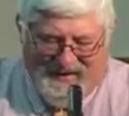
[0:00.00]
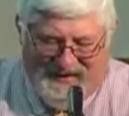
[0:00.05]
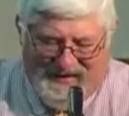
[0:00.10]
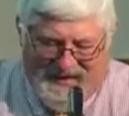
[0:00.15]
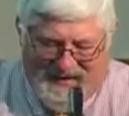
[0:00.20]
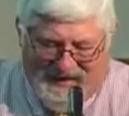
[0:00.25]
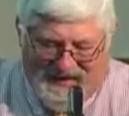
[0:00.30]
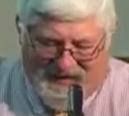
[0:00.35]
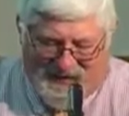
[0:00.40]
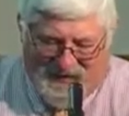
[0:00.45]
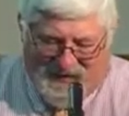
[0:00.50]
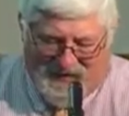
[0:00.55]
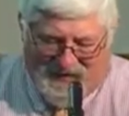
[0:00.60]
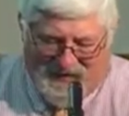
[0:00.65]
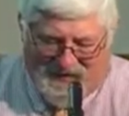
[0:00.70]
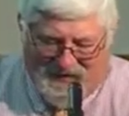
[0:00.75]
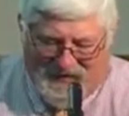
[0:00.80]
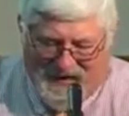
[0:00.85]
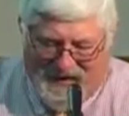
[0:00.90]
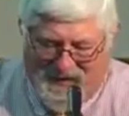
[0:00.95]
It
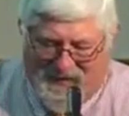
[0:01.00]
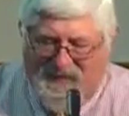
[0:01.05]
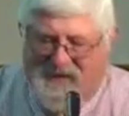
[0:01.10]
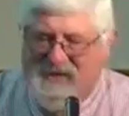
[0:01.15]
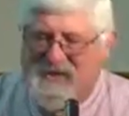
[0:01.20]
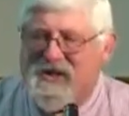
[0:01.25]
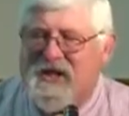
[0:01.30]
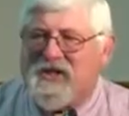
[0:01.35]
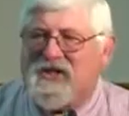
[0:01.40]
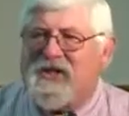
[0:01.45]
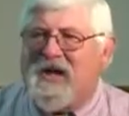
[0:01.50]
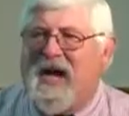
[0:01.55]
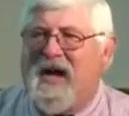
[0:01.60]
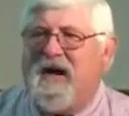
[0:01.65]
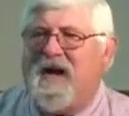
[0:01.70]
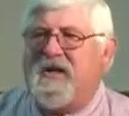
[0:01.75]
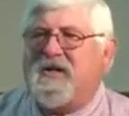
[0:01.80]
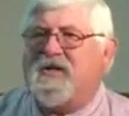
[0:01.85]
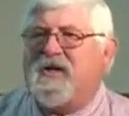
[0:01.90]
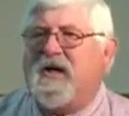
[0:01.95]
was
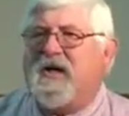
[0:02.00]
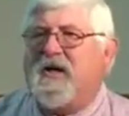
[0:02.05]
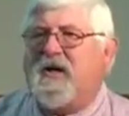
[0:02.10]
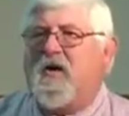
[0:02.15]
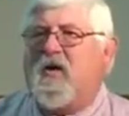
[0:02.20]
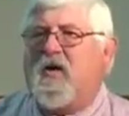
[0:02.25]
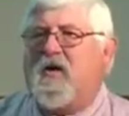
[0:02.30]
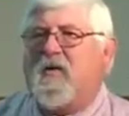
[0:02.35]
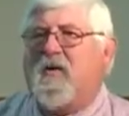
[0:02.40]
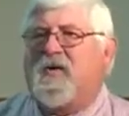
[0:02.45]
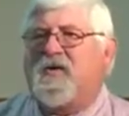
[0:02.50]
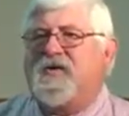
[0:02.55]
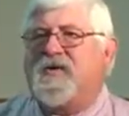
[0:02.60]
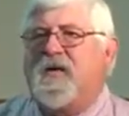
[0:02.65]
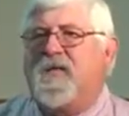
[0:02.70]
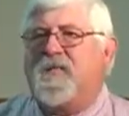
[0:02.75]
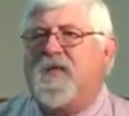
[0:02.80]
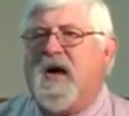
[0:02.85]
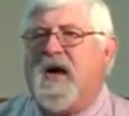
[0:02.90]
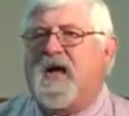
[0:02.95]
challenging and almost
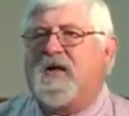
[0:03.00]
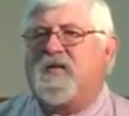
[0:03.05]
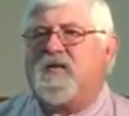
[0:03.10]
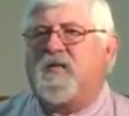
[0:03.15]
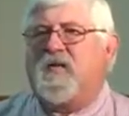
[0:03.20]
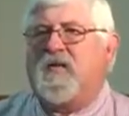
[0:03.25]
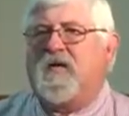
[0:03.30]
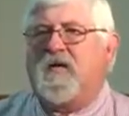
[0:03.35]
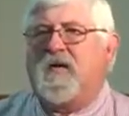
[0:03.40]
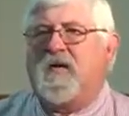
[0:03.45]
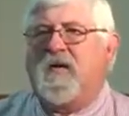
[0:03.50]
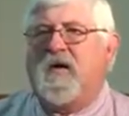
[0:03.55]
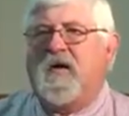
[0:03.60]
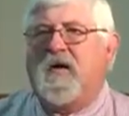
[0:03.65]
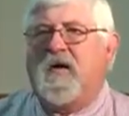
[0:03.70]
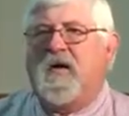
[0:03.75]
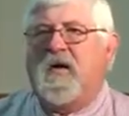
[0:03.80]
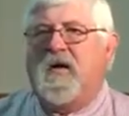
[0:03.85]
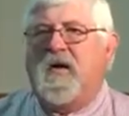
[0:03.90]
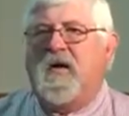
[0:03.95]
impossible.
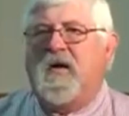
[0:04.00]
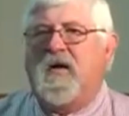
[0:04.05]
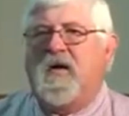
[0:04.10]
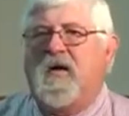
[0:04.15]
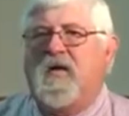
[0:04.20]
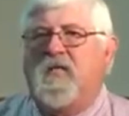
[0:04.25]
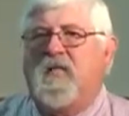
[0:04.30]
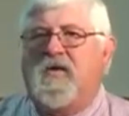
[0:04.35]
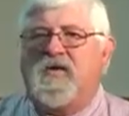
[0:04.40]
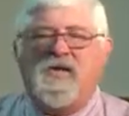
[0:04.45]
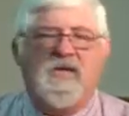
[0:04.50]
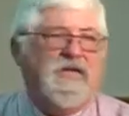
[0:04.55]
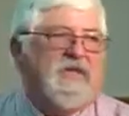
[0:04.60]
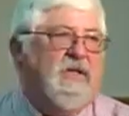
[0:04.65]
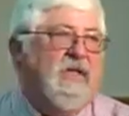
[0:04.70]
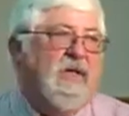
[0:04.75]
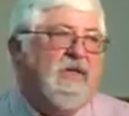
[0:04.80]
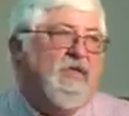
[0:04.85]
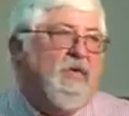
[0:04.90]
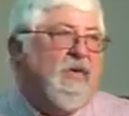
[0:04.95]
But you see,
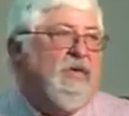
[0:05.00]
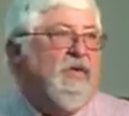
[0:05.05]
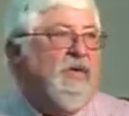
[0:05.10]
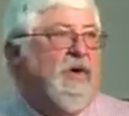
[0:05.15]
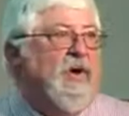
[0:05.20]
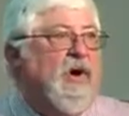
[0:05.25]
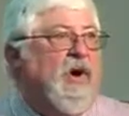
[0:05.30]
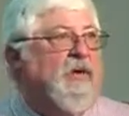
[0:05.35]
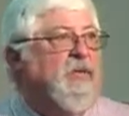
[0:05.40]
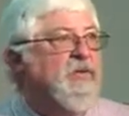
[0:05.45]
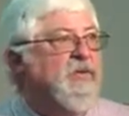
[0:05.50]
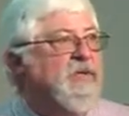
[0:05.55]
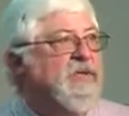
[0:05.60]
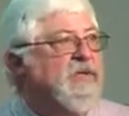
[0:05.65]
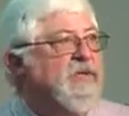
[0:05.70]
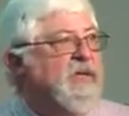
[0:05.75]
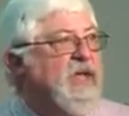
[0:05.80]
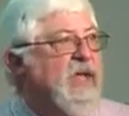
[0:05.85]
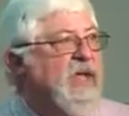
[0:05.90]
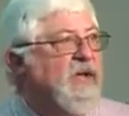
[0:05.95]
that's where we are when we
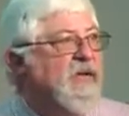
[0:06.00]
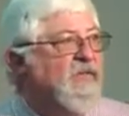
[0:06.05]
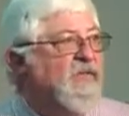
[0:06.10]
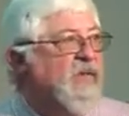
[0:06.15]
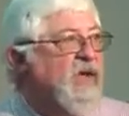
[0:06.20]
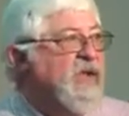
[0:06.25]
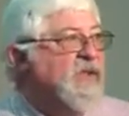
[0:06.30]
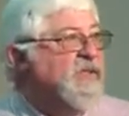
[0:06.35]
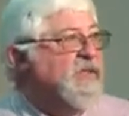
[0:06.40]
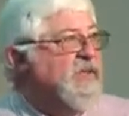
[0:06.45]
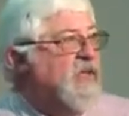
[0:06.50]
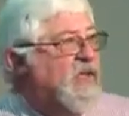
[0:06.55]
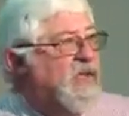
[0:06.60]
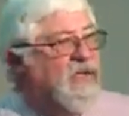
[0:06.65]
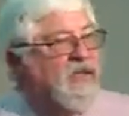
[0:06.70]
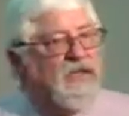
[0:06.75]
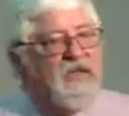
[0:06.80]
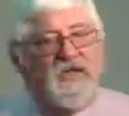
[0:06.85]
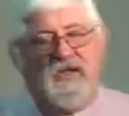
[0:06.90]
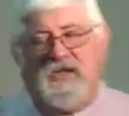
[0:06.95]
stand
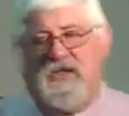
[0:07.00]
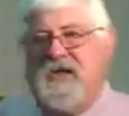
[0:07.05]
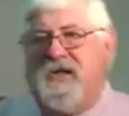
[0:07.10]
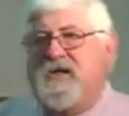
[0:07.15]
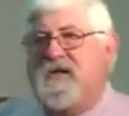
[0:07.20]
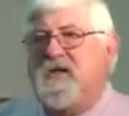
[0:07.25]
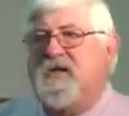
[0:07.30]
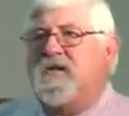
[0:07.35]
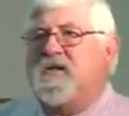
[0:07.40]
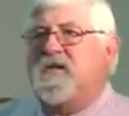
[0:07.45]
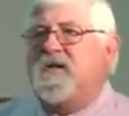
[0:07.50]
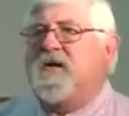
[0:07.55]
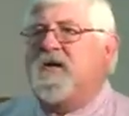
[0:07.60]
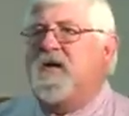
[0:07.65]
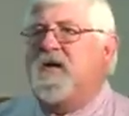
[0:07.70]
facing Jesus.